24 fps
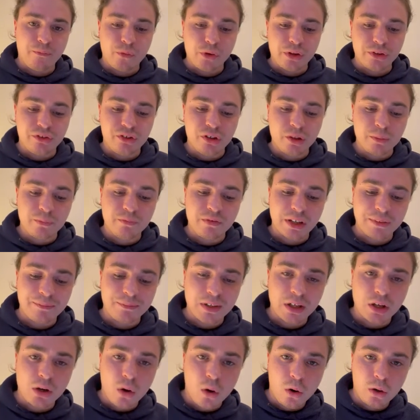we assume that the
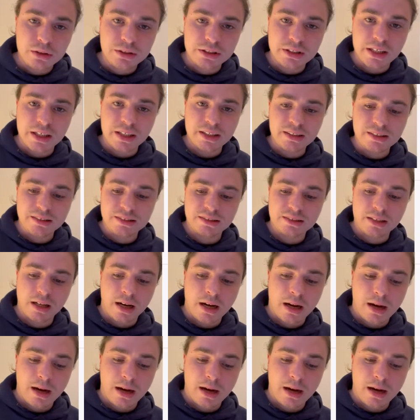coordinates